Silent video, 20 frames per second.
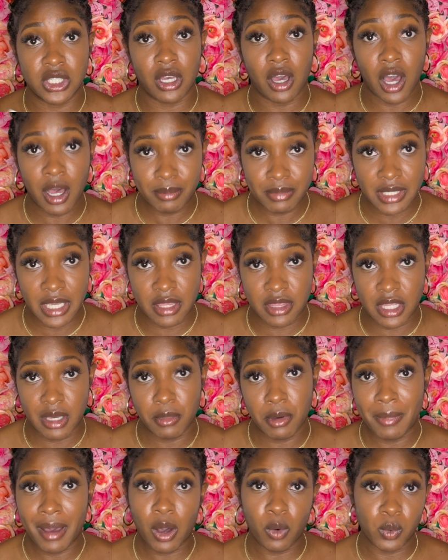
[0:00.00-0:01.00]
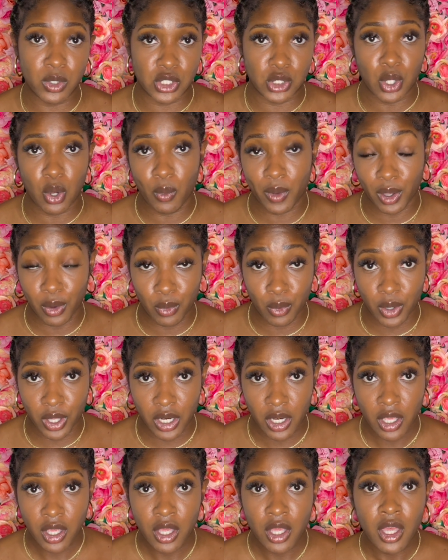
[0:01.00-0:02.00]
update them about what's going
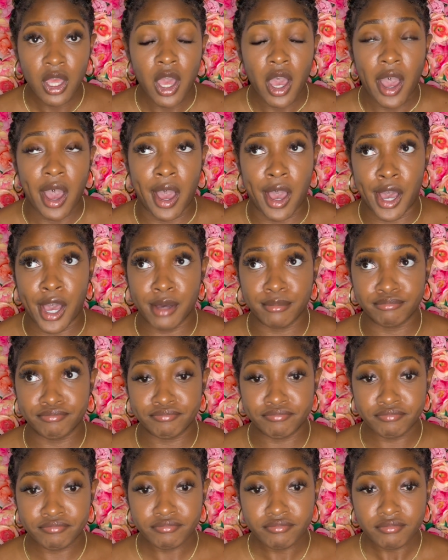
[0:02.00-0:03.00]
on.